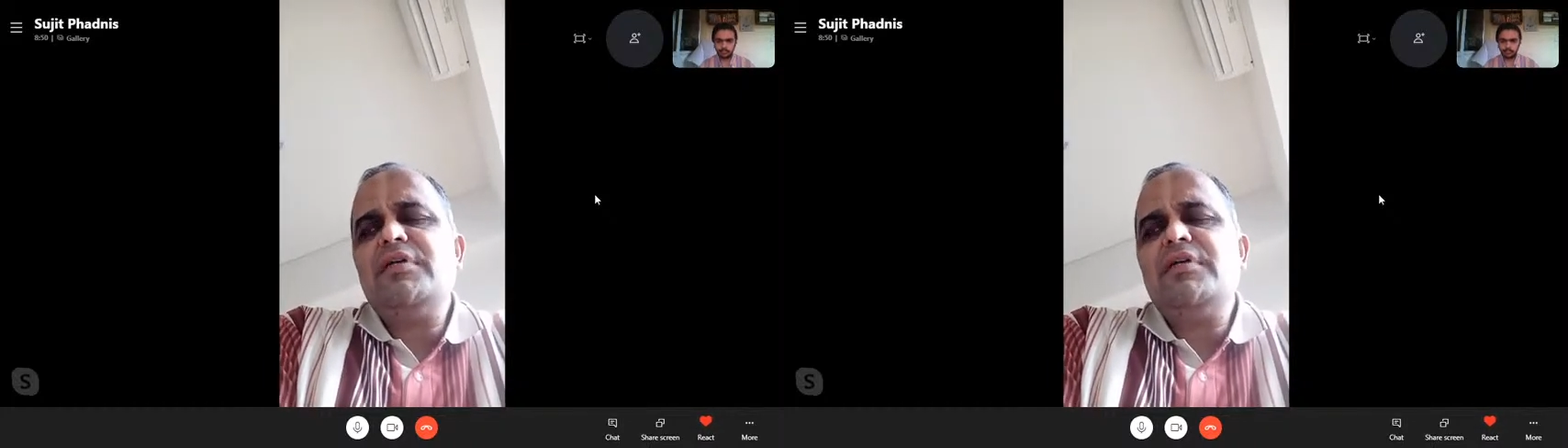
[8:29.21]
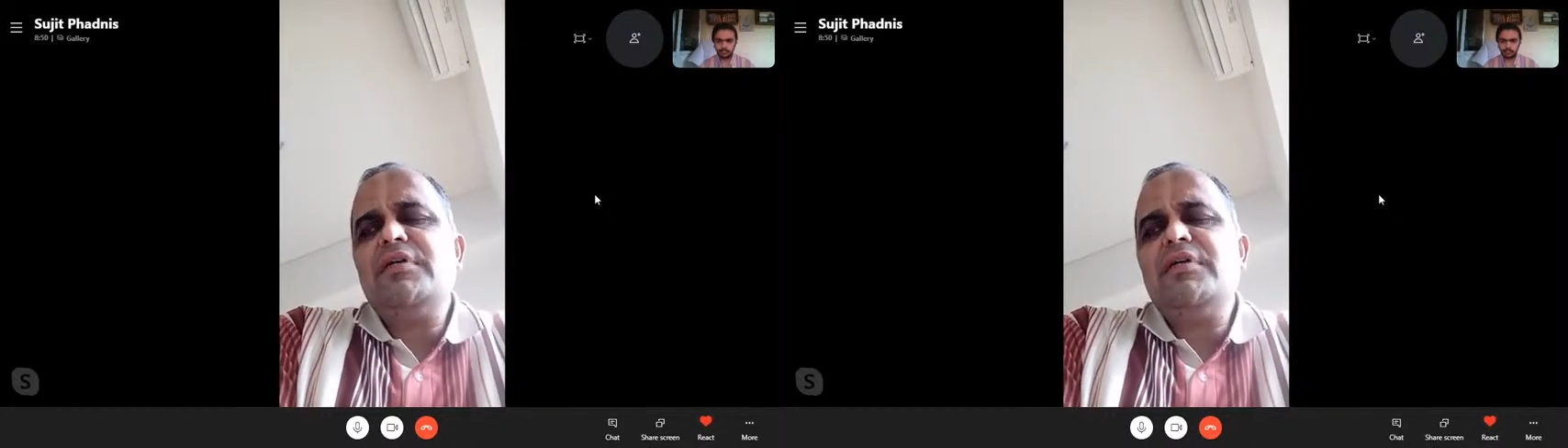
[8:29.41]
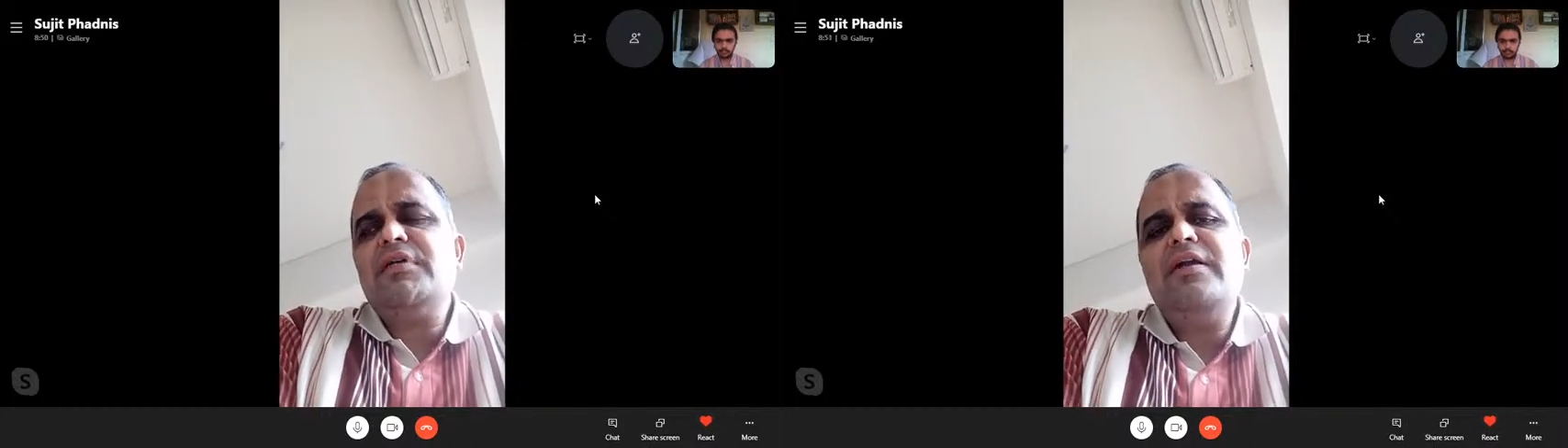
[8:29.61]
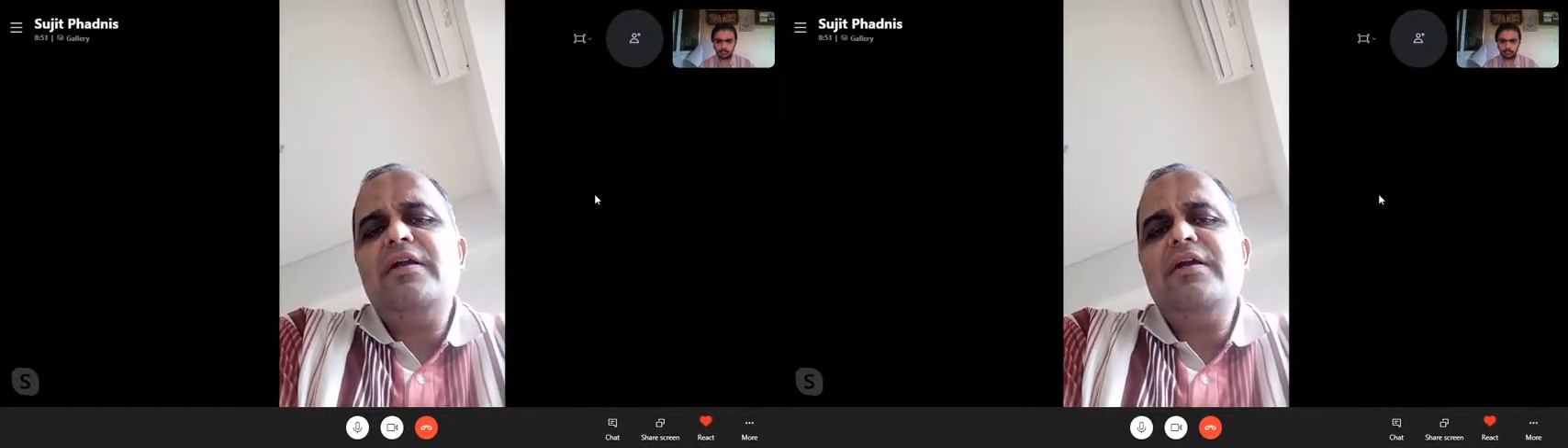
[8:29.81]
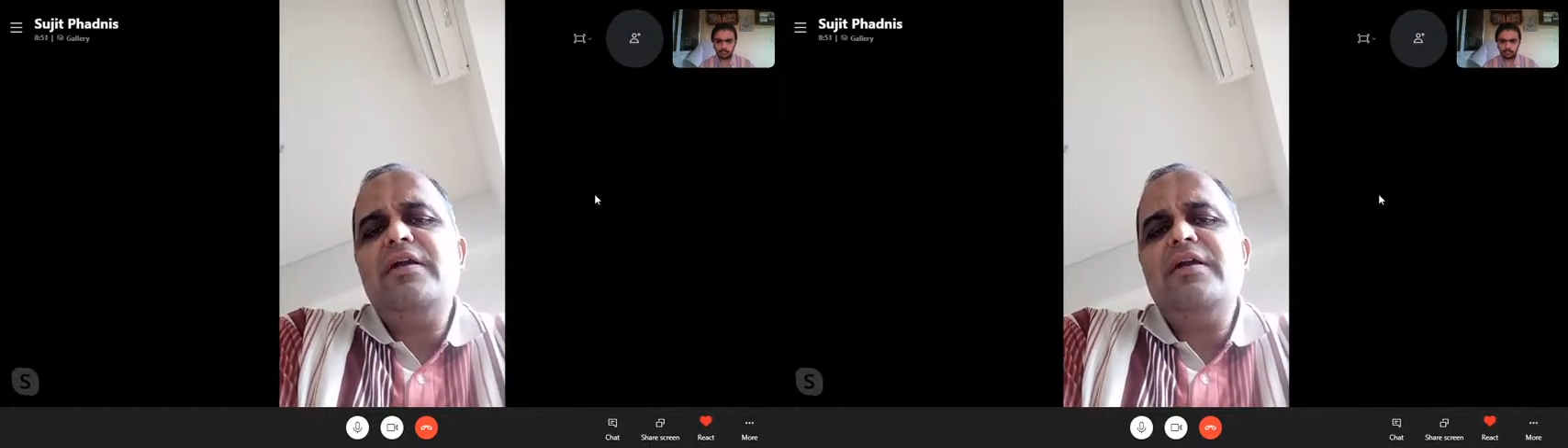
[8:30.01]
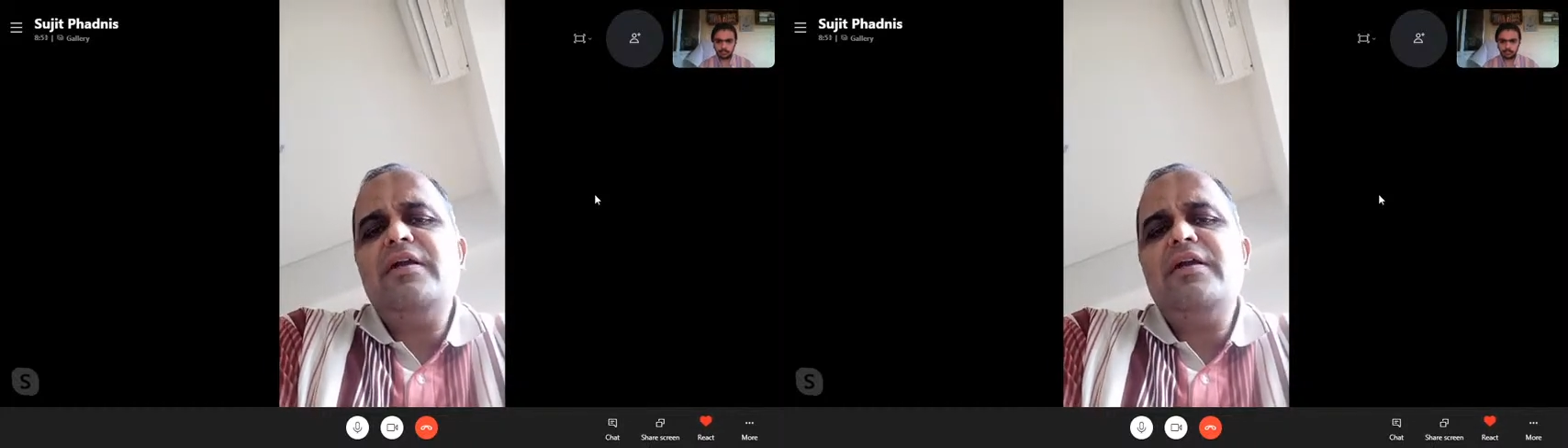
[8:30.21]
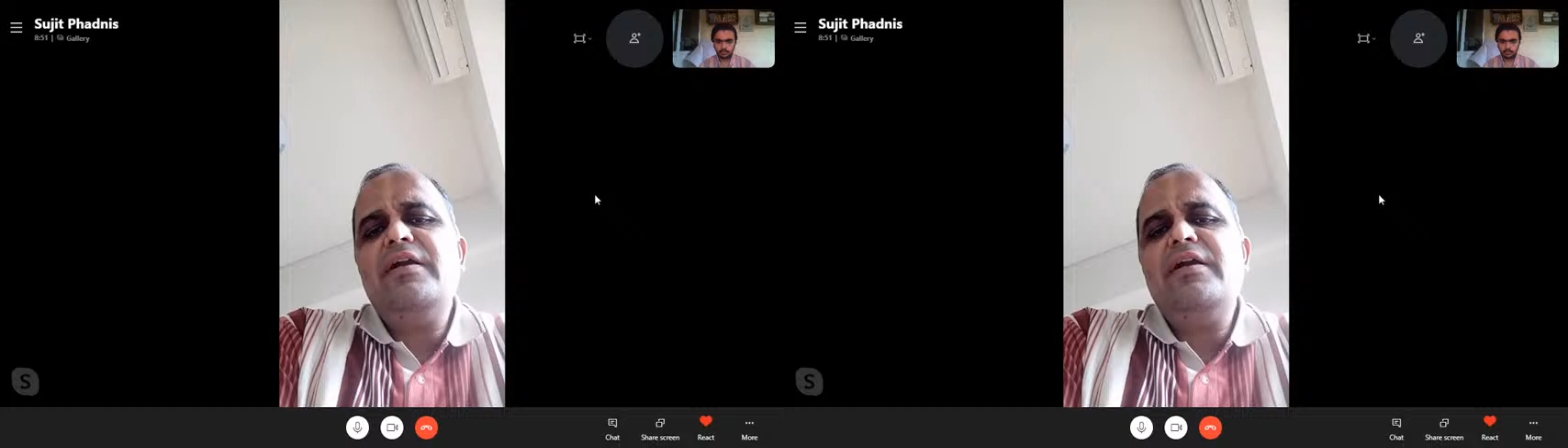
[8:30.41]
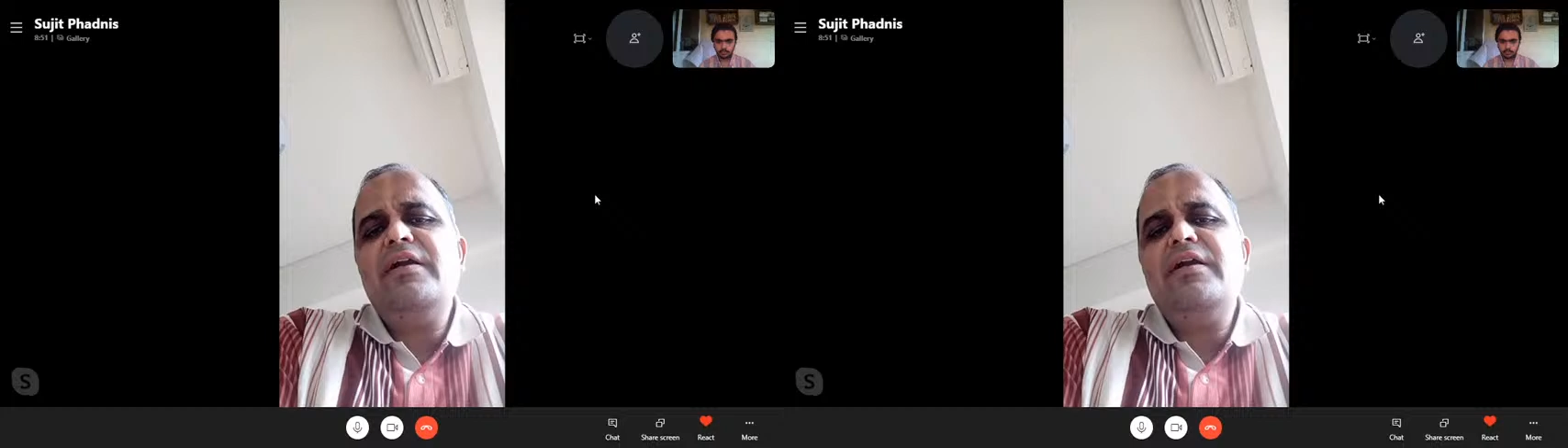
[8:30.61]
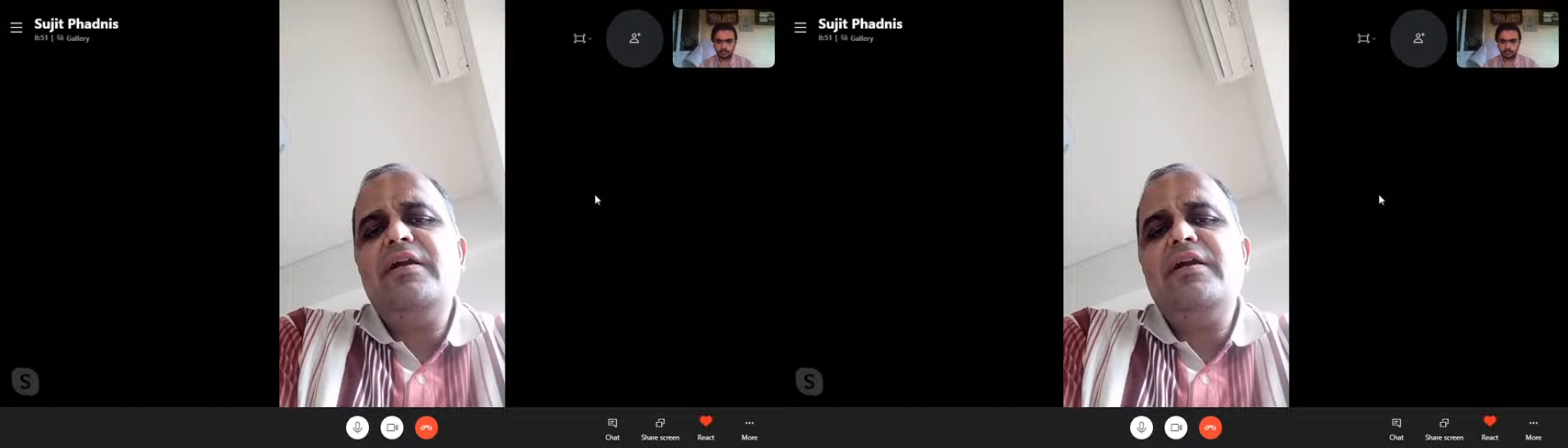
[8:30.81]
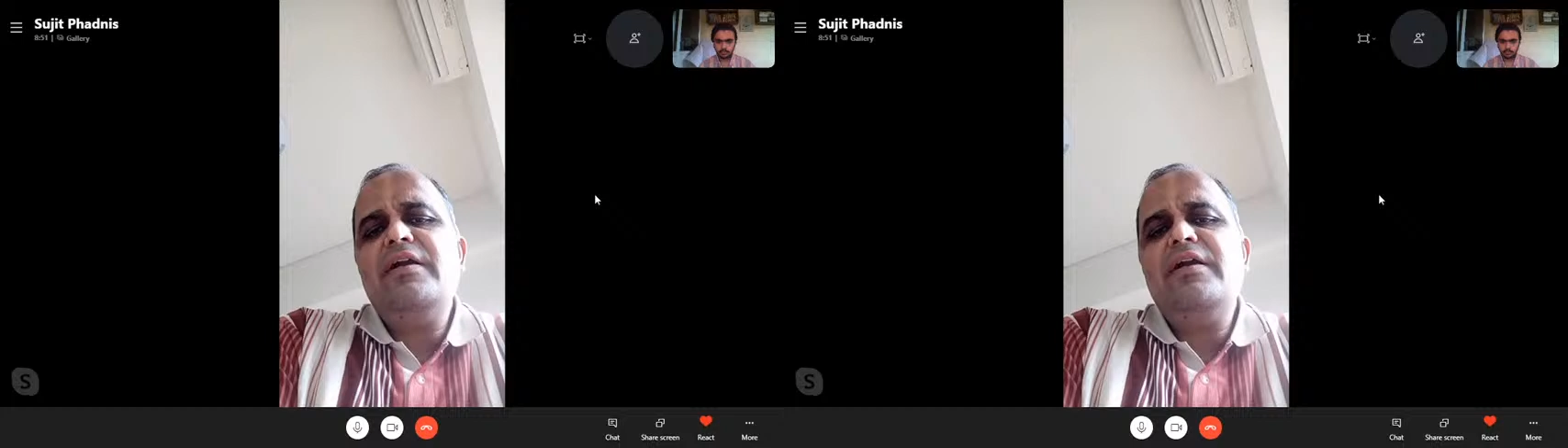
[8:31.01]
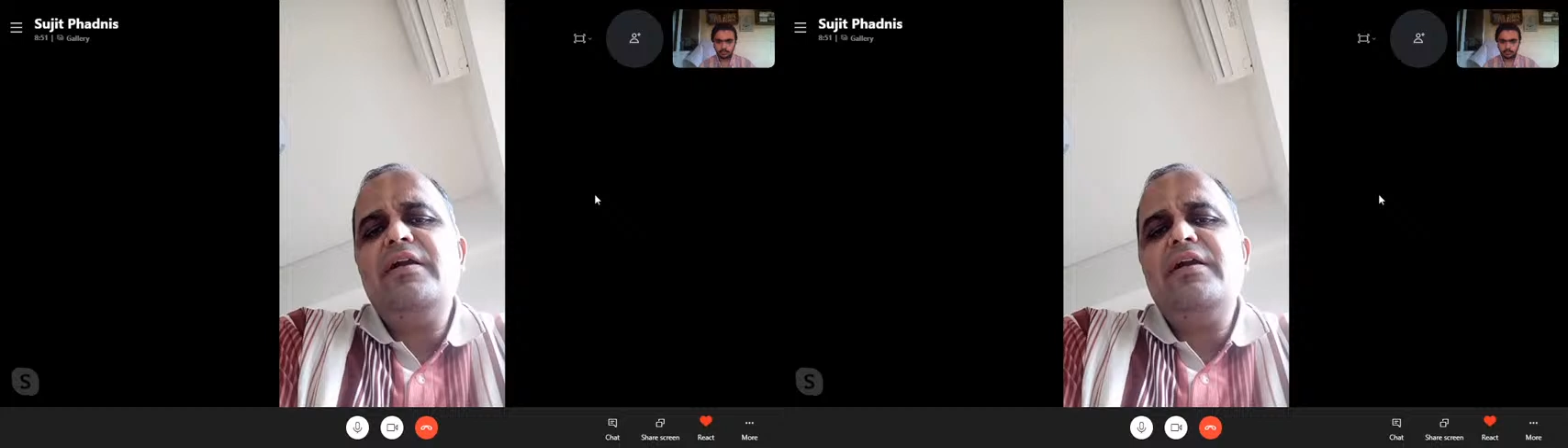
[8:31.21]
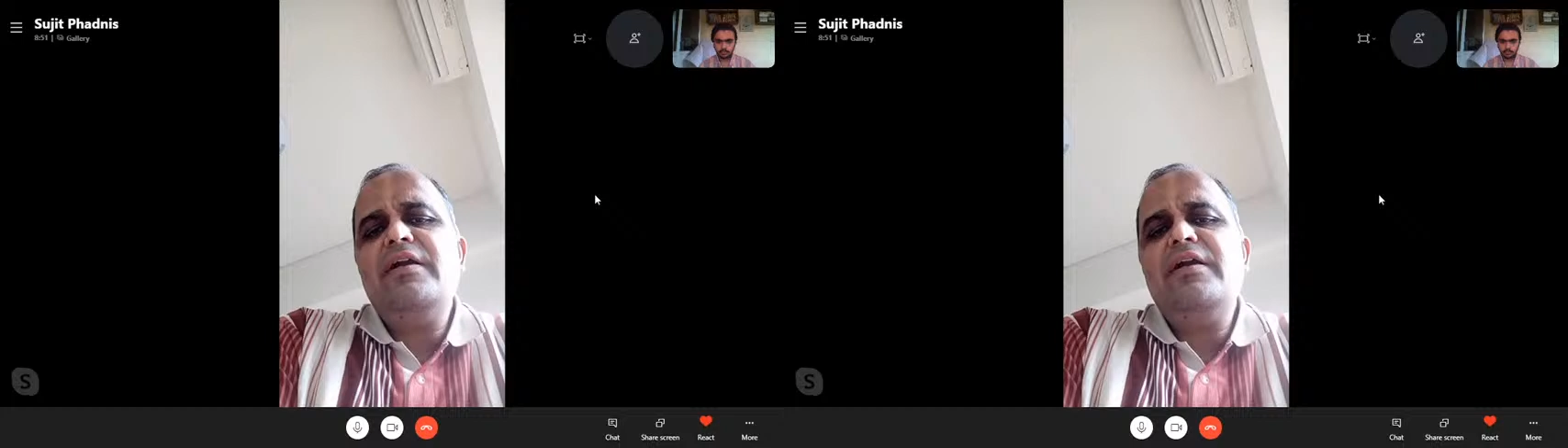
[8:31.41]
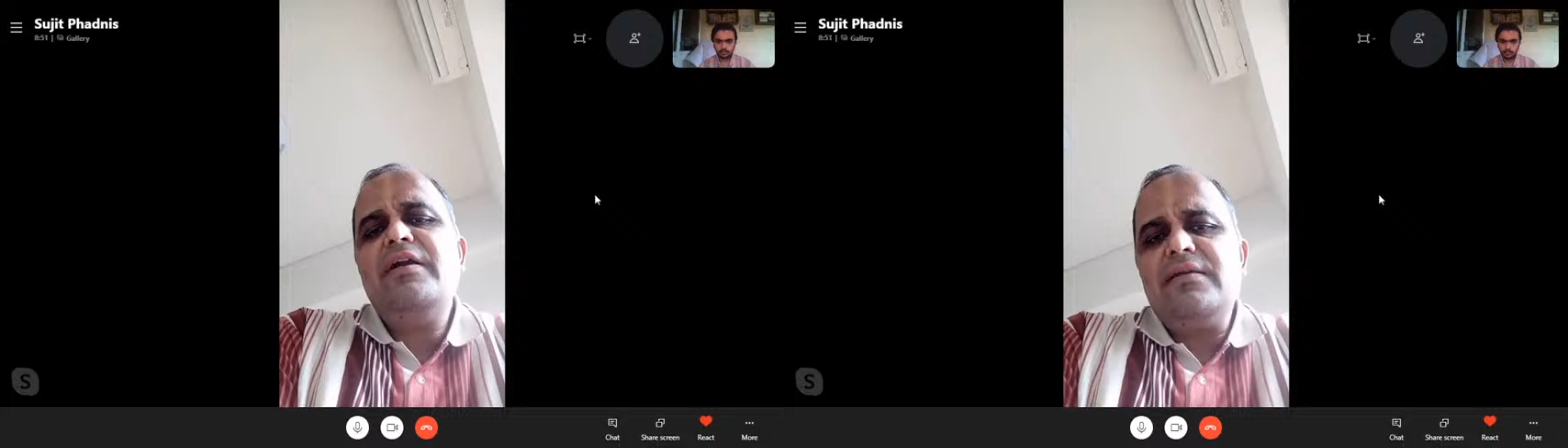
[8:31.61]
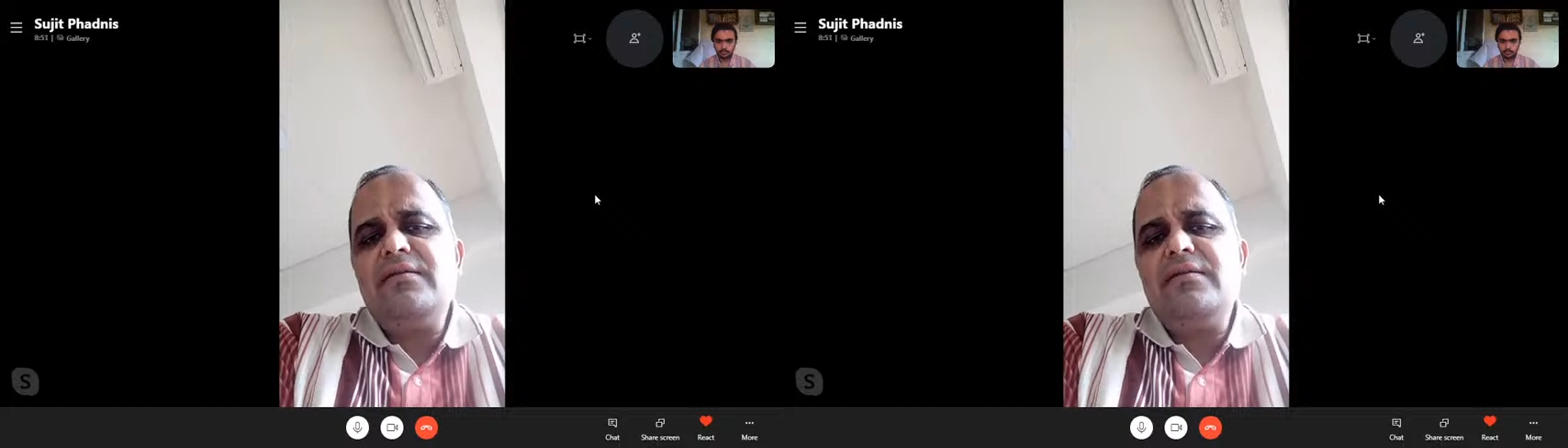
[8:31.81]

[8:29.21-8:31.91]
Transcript: We did a styling.